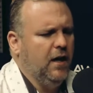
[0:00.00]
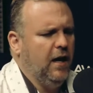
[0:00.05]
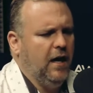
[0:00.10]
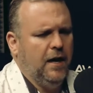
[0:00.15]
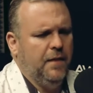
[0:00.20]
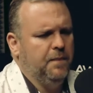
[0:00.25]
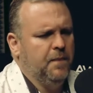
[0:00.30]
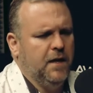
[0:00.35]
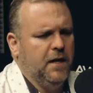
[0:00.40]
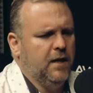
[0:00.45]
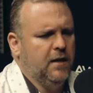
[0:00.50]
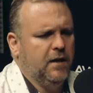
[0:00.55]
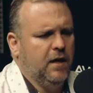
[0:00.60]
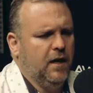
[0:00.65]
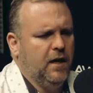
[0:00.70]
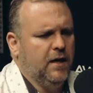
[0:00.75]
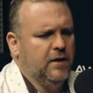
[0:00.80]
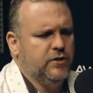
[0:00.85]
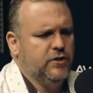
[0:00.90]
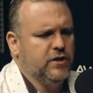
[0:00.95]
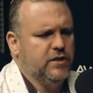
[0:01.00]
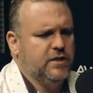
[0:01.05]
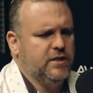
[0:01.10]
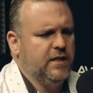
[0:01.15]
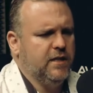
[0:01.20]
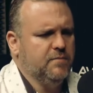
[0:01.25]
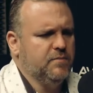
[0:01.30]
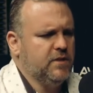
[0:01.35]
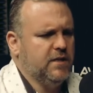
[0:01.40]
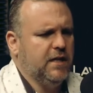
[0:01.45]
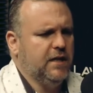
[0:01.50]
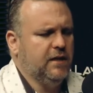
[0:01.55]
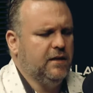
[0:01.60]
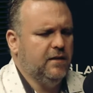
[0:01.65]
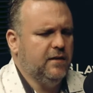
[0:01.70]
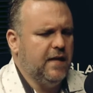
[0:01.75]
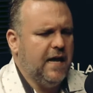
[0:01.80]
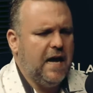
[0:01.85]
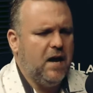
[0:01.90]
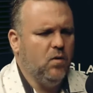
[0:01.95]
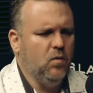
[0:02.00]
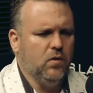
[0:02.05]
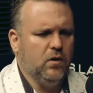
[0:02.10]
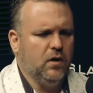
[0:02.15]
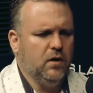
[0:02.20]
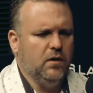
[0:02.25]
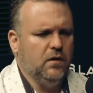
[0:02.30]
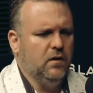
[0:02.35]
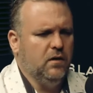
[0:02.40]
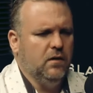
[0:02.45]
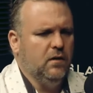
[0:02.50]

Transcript: and then it just seems like now we're